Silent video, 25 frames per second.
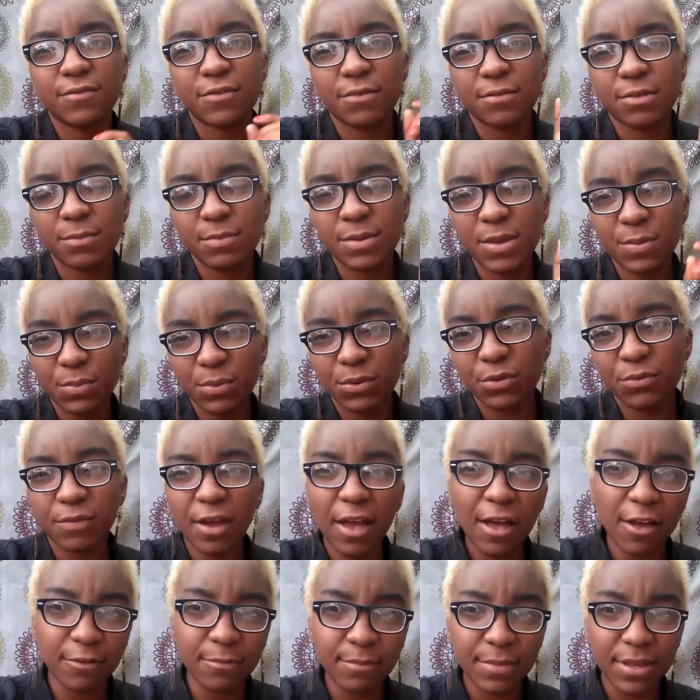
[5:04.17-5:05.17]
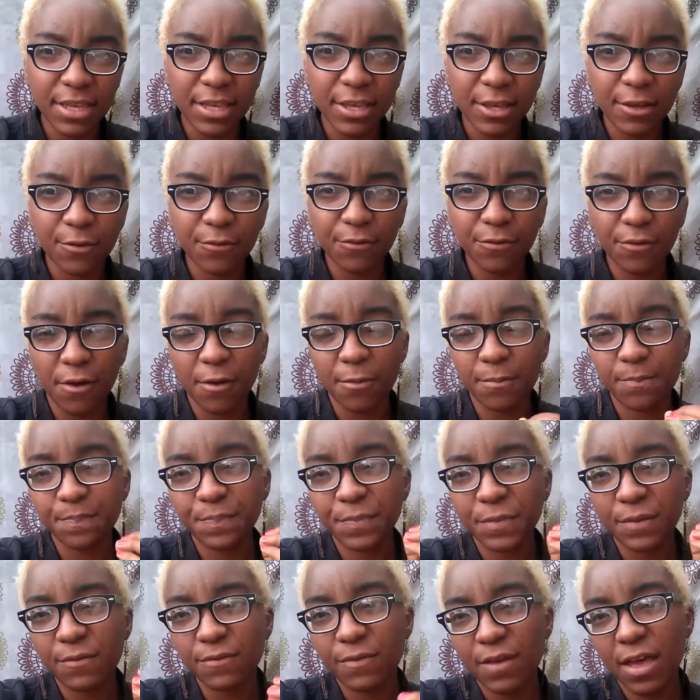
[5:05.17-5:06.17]
from people around me, from
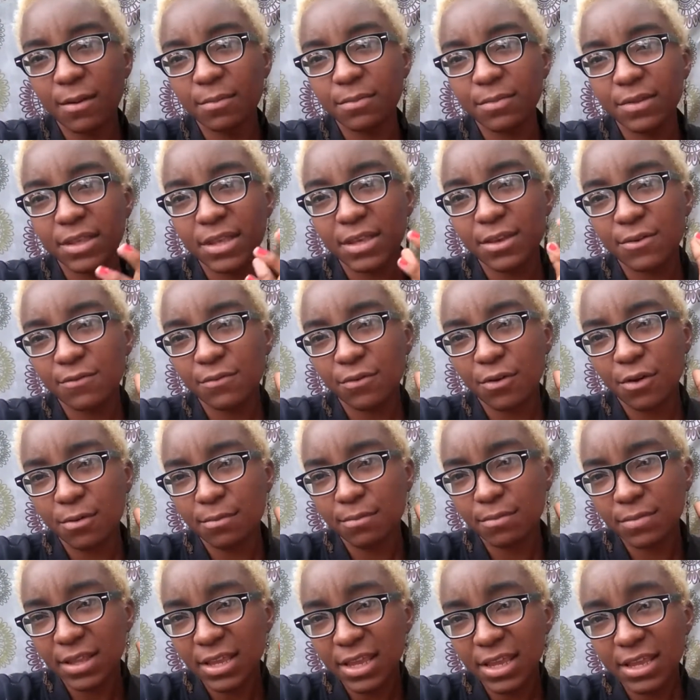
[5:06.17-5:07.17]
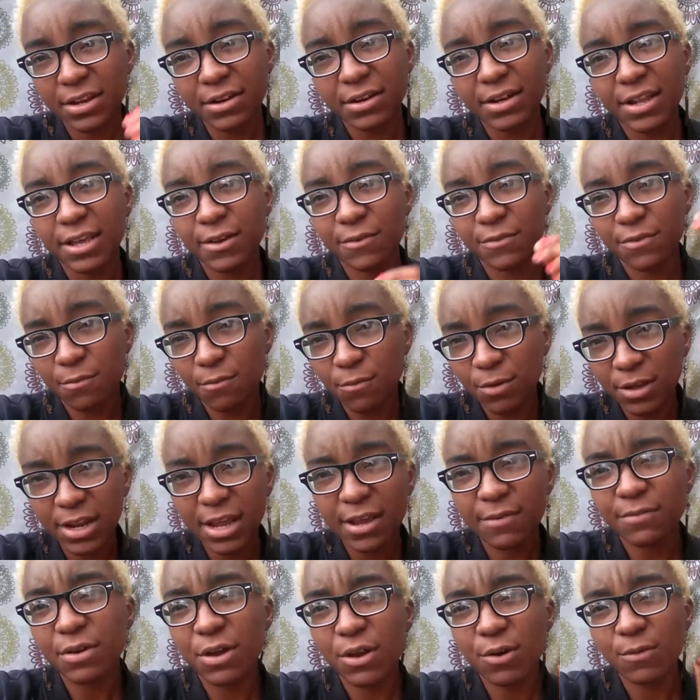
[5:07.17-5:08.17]
family, from the internet, from
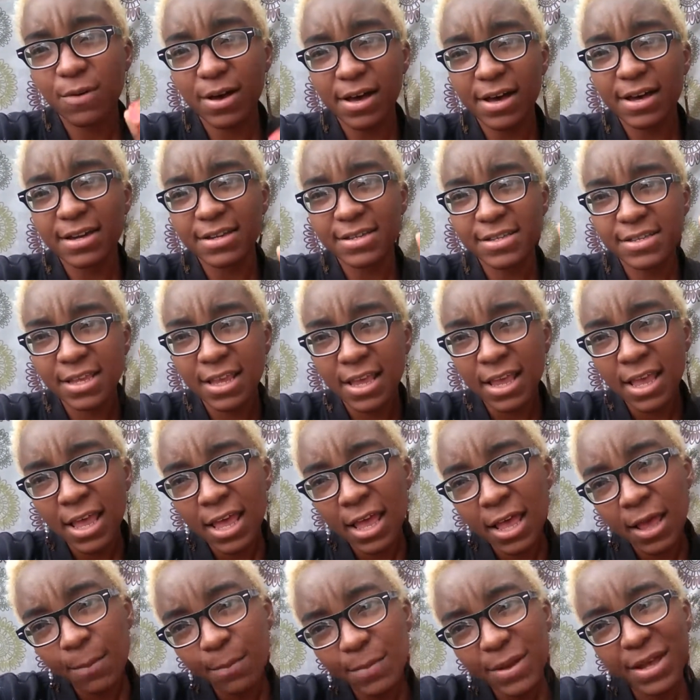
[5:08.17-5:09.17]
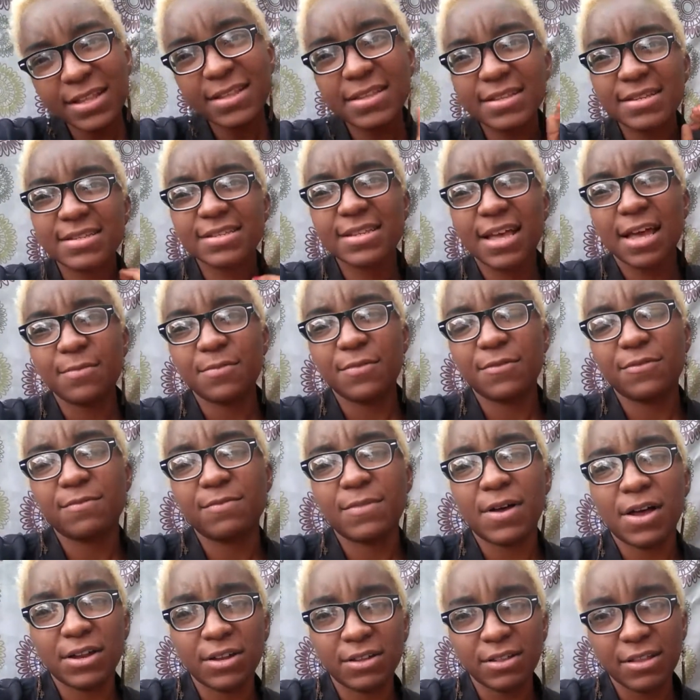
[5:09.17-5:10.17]
whatever it was. But this type
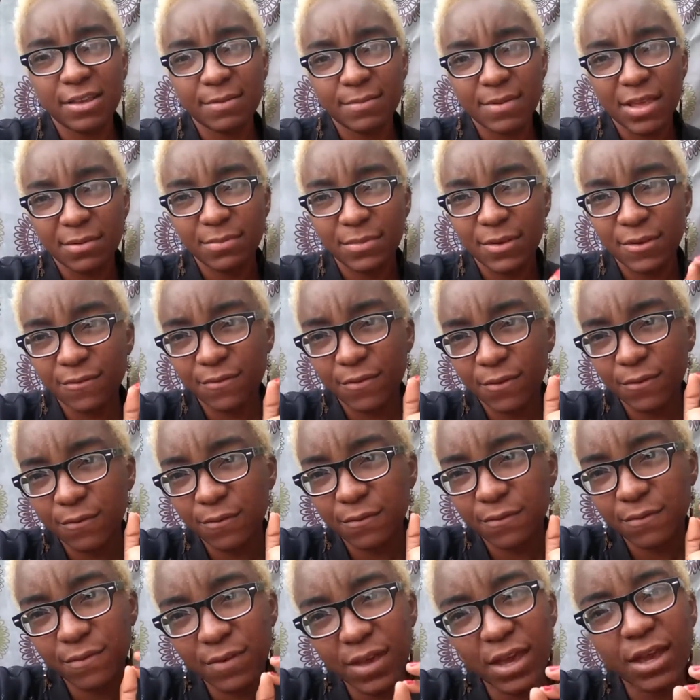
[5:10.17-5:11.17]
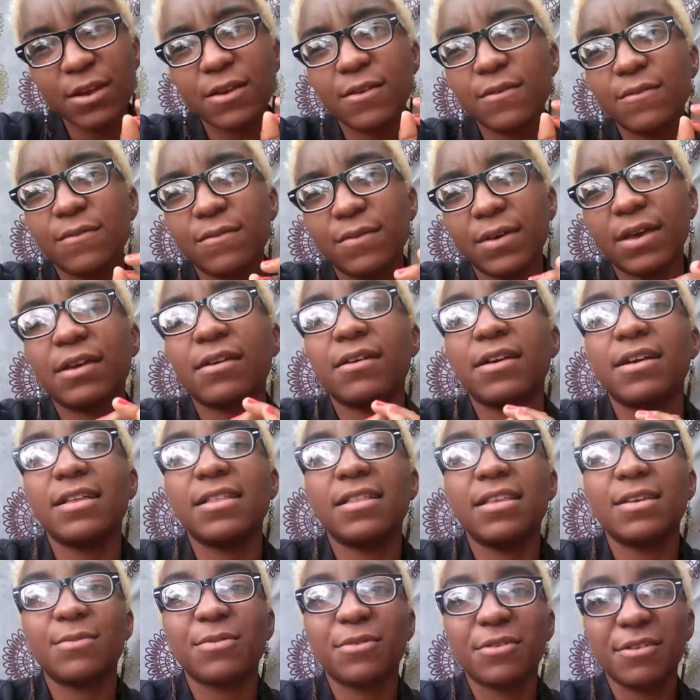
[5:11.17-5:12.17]
of modeling made me feel very,
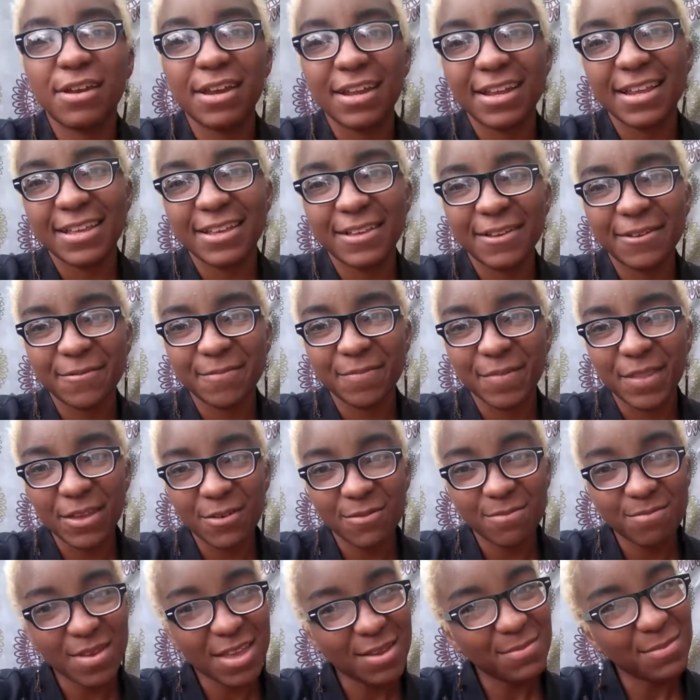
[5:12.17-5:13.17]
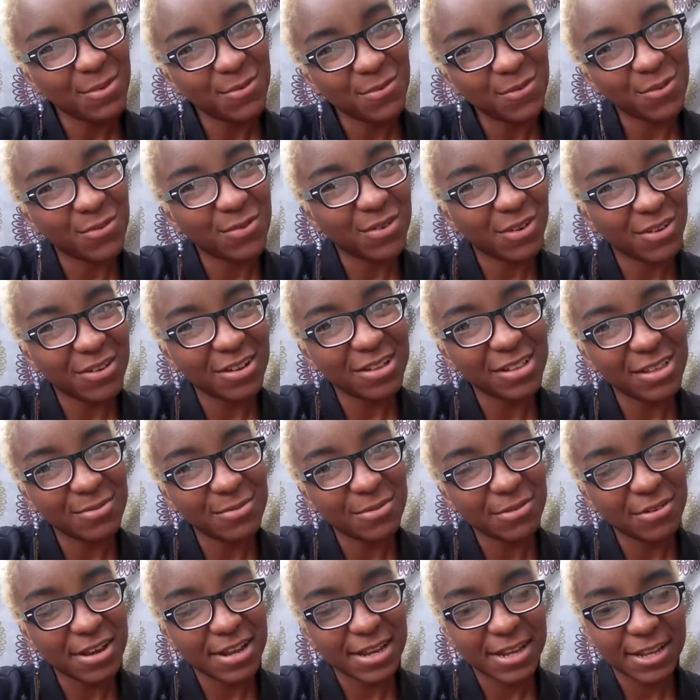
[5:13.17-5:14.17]
very liberating. It made me feel very
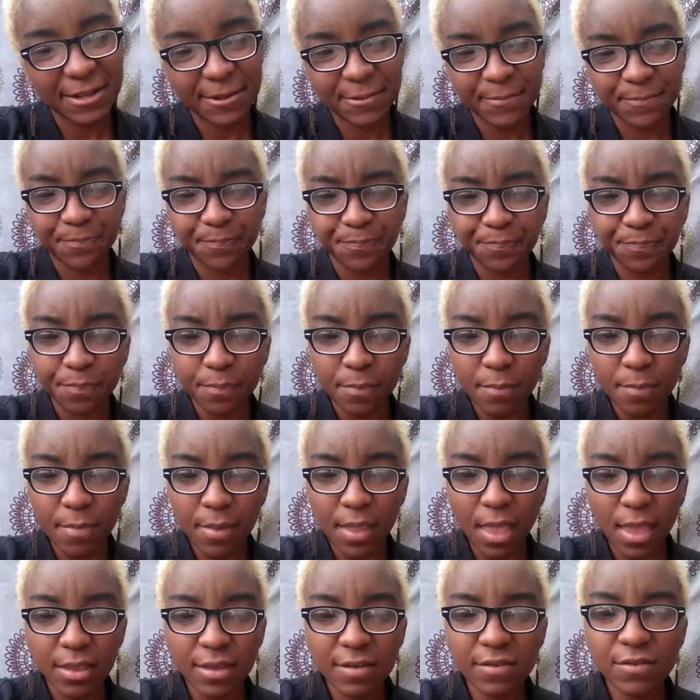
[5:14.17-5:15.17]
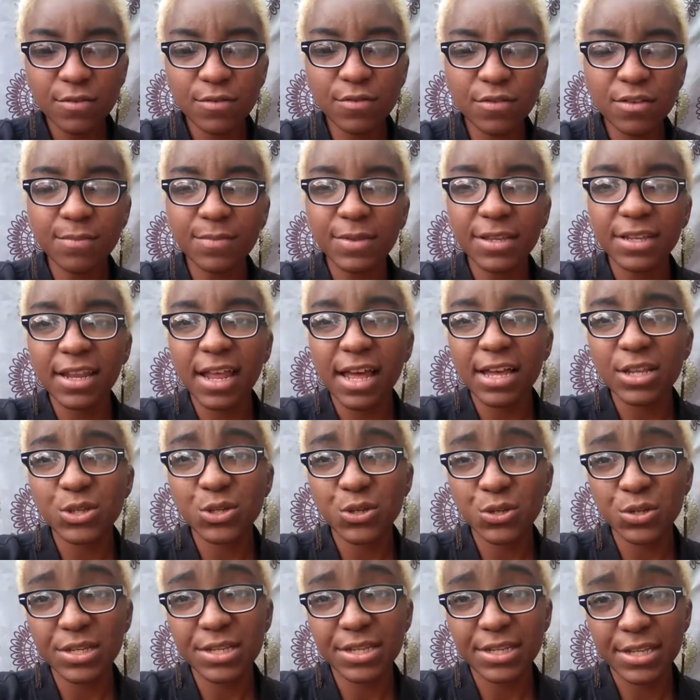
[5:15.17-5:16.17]
liberated. This was something that I
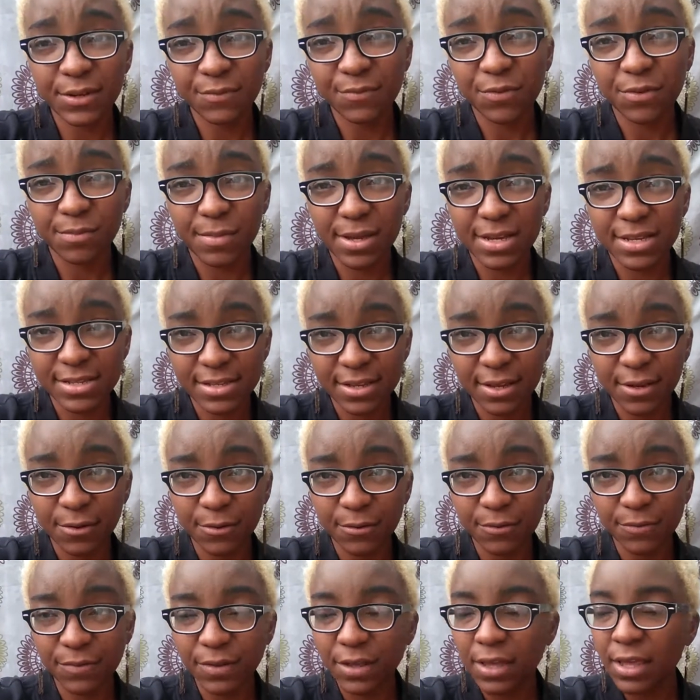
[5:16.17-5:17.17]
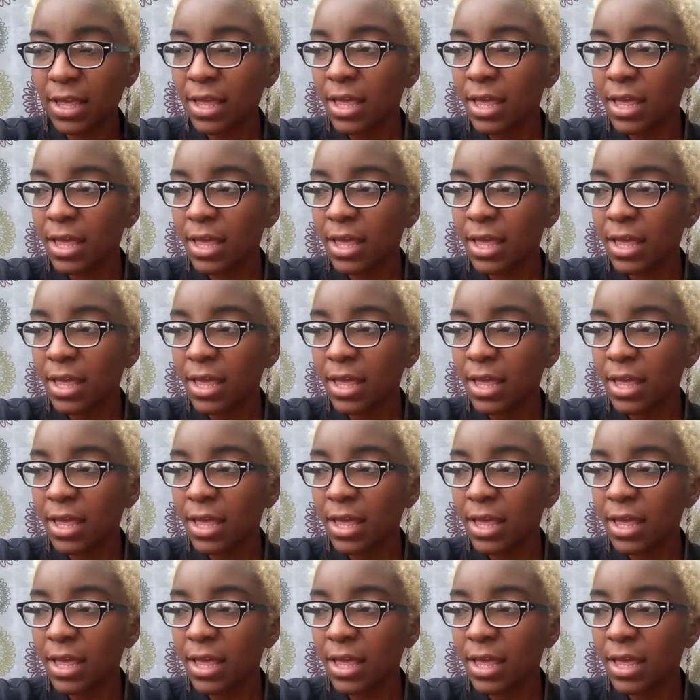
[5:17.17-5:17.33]
truly did for myself.